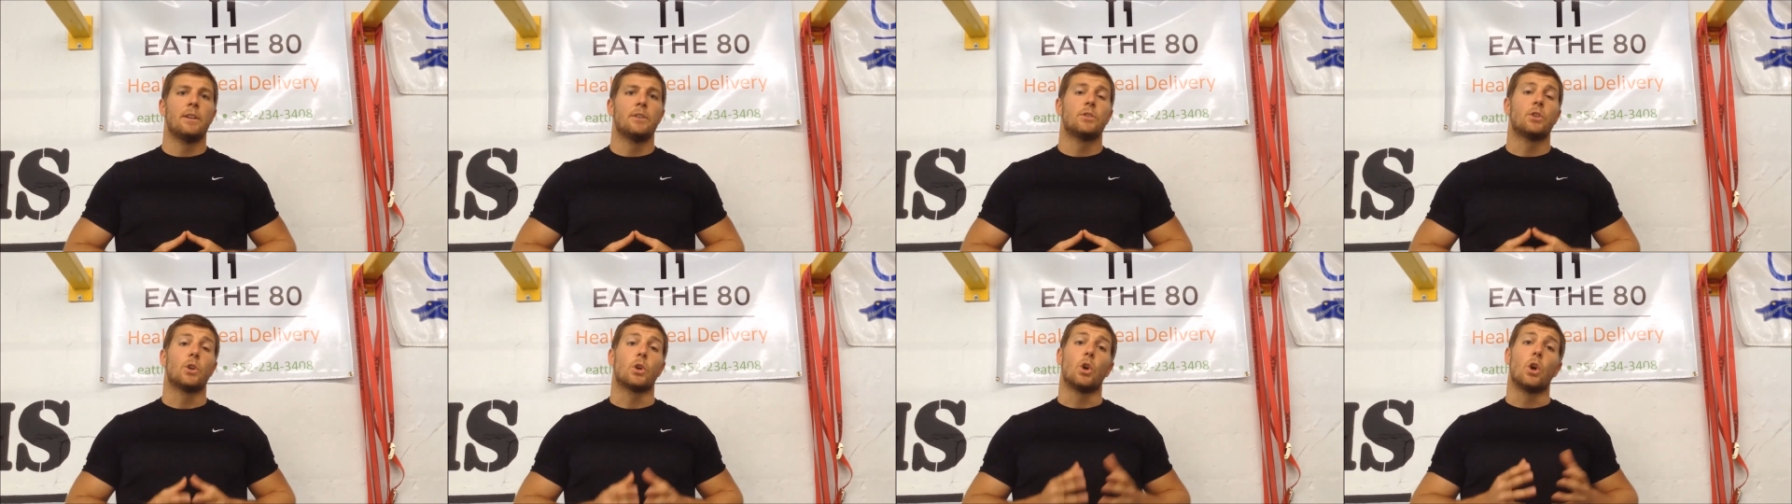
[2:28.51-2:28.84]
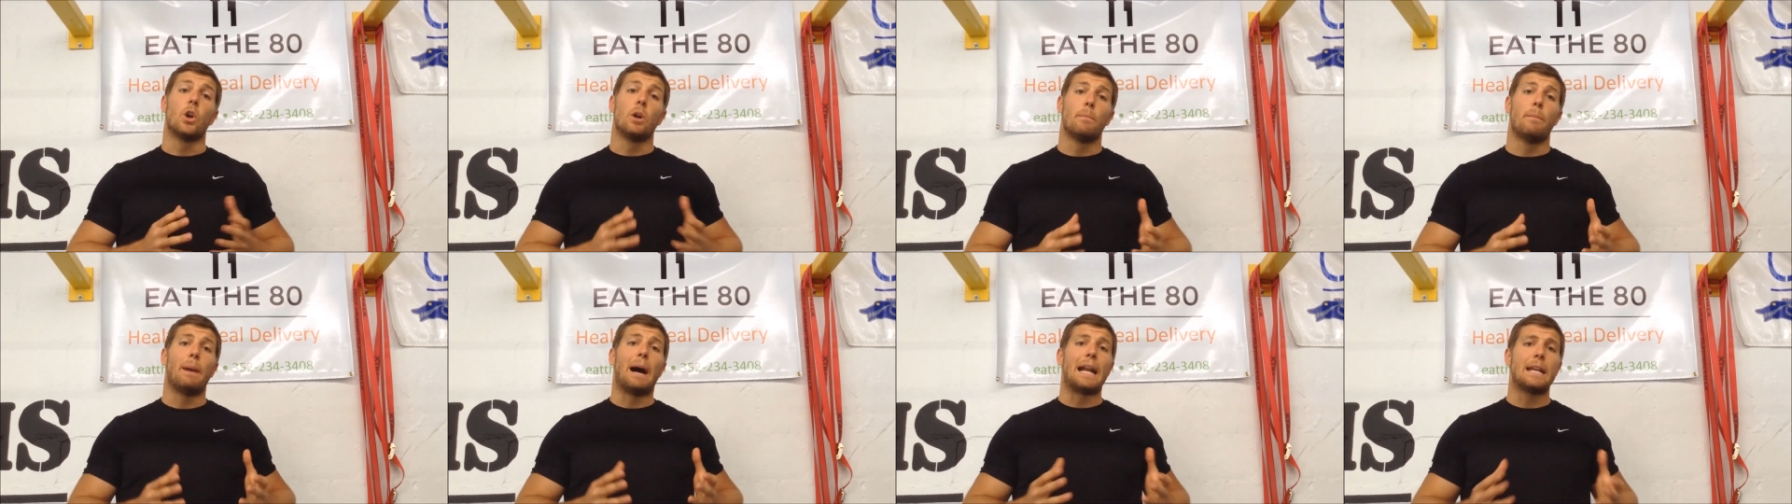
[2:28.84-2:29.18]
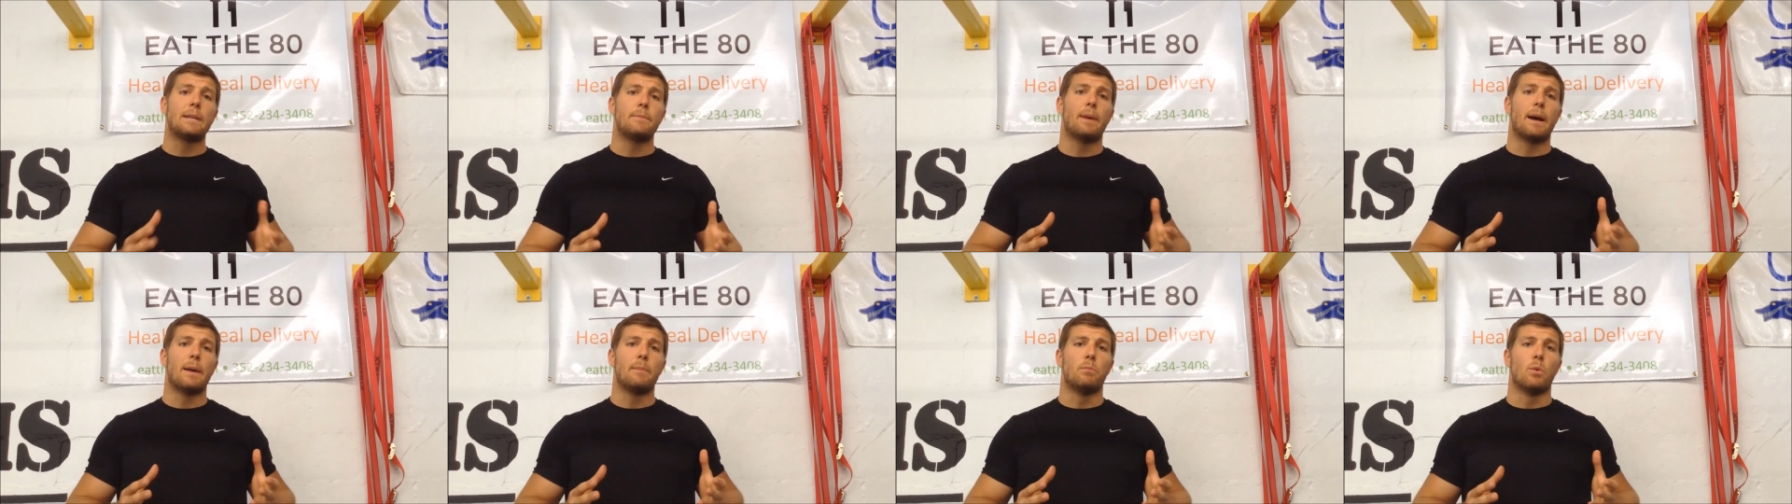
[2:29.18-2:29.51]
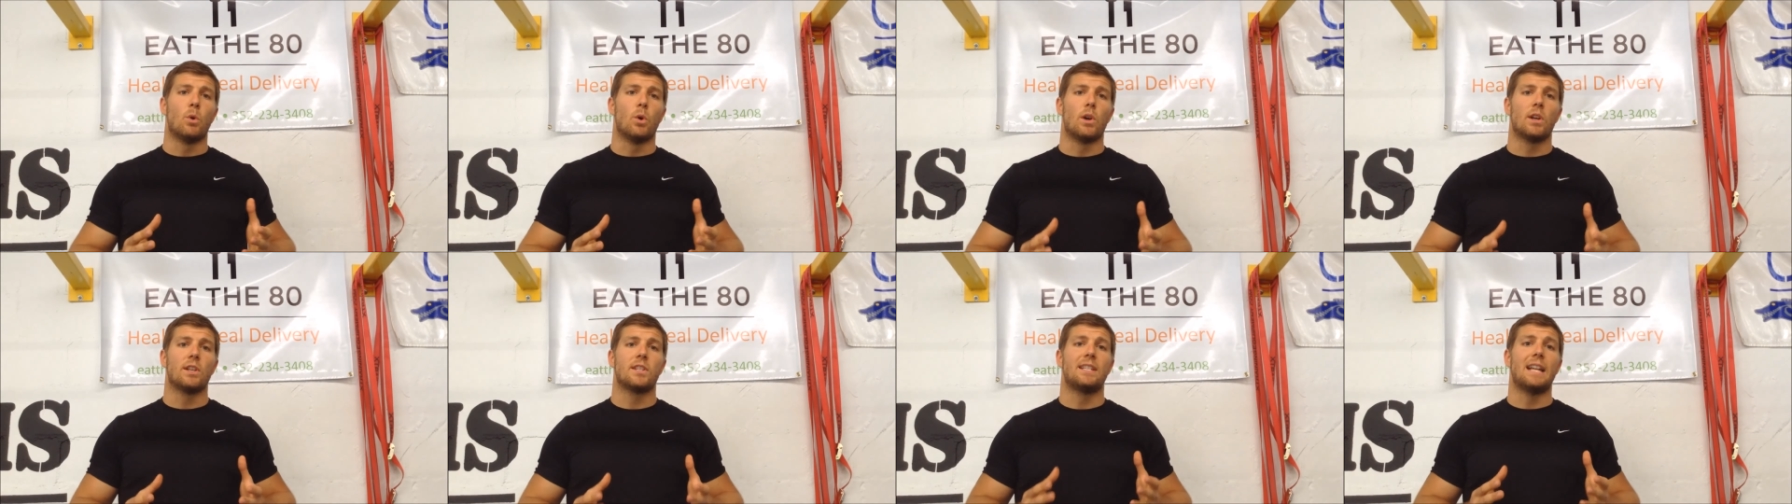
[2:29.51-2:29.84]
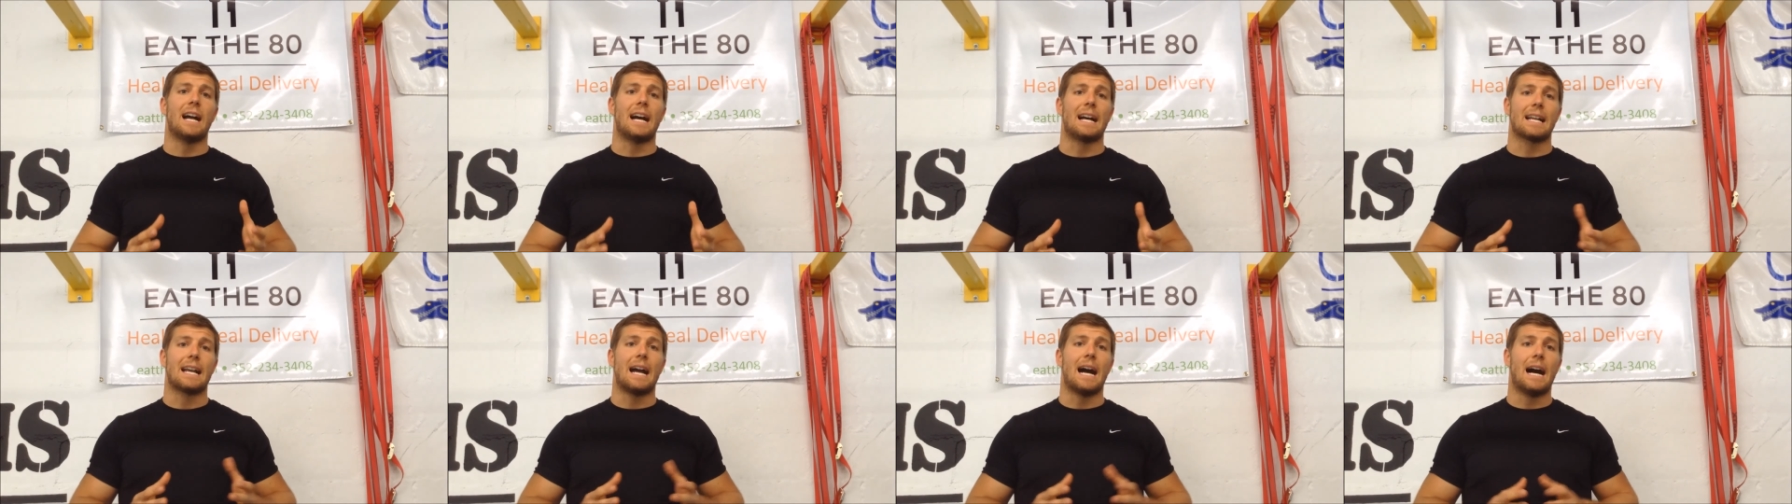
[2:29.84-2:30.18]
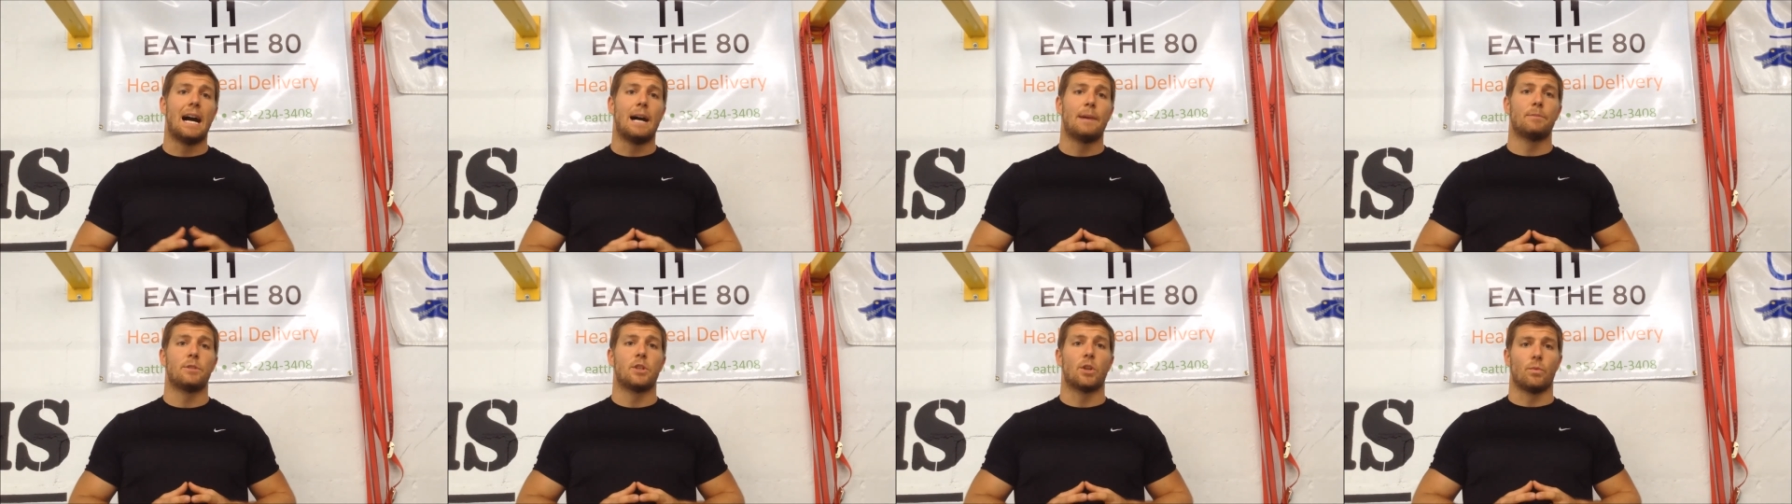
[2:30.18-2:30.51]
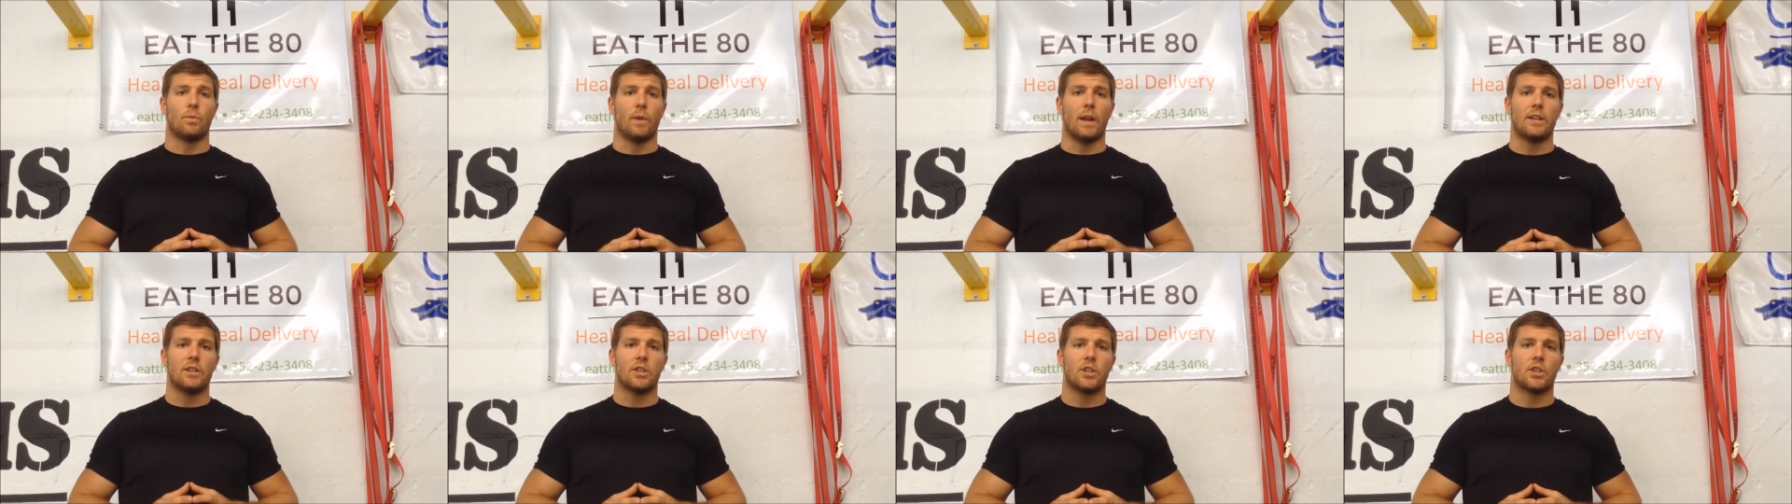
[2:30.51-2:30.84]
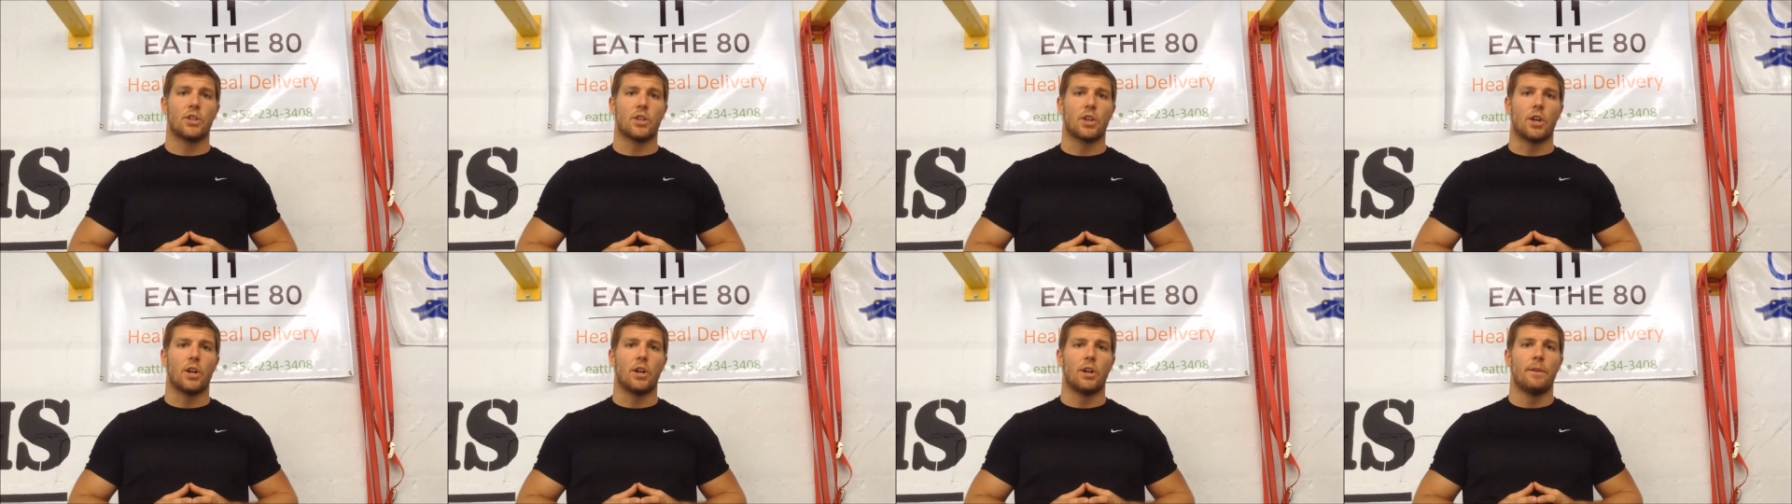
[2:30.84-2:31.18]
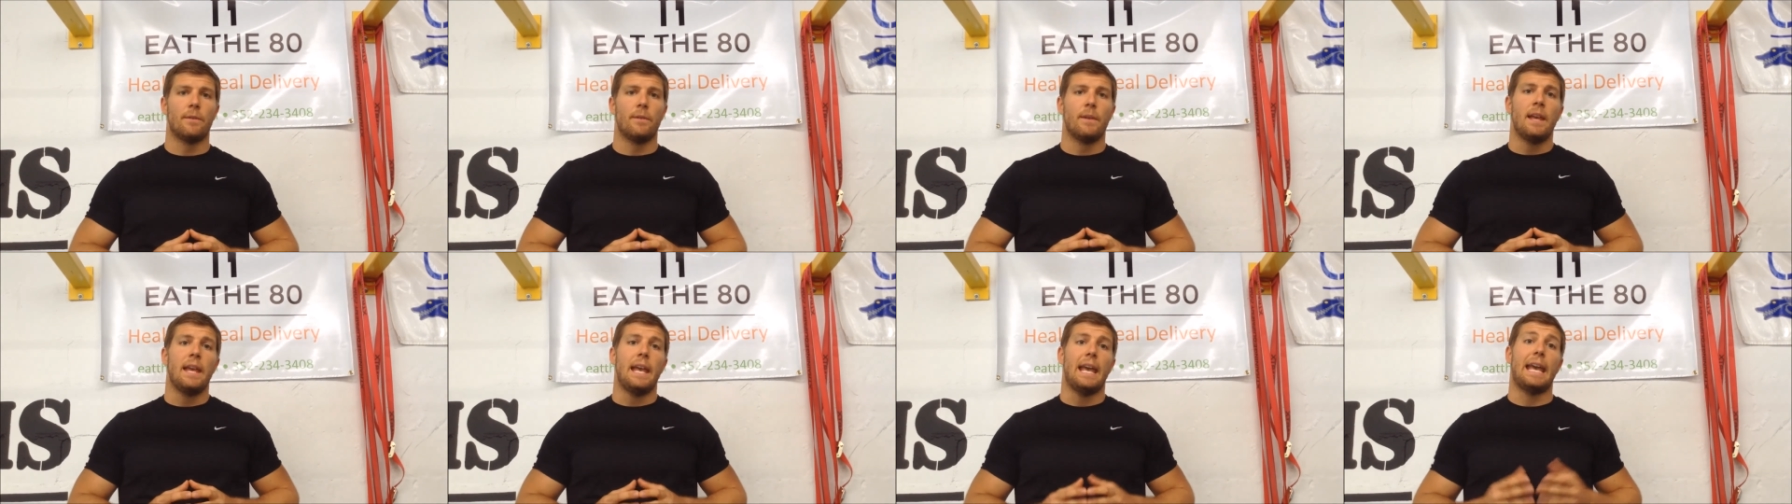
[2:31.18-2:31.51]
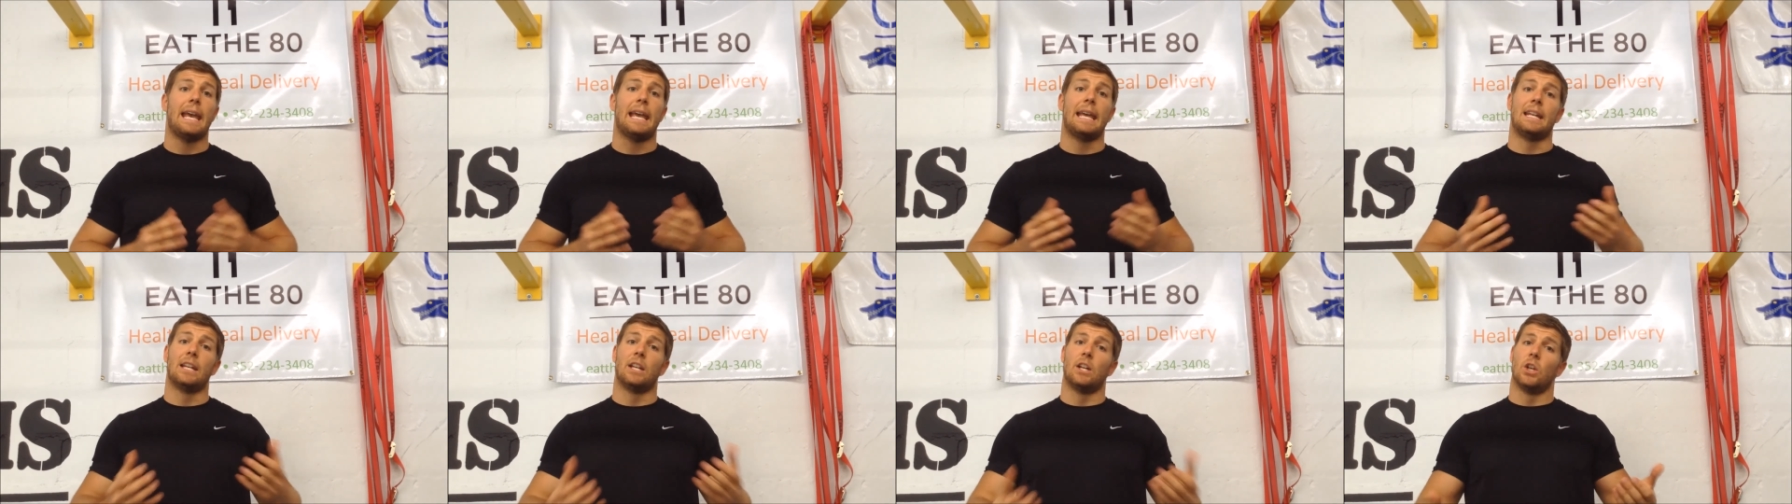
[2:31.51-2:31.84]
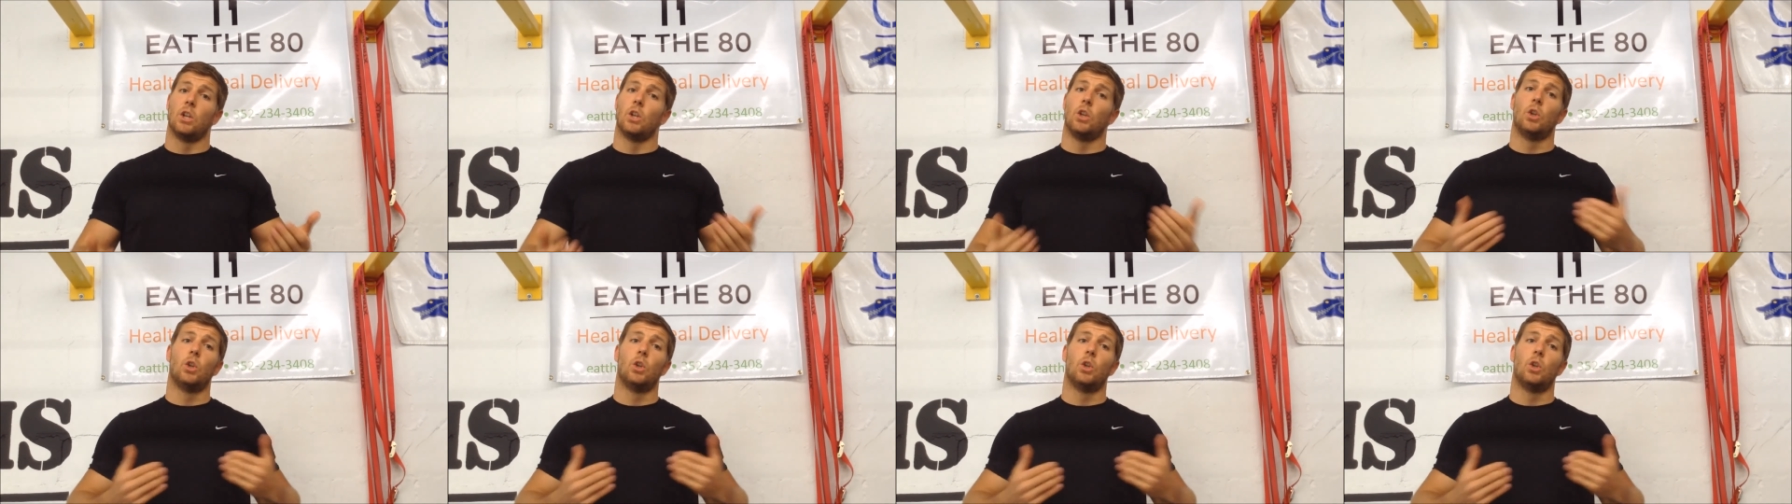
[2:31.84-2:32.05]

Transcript: So go to bodybyboris.com to register and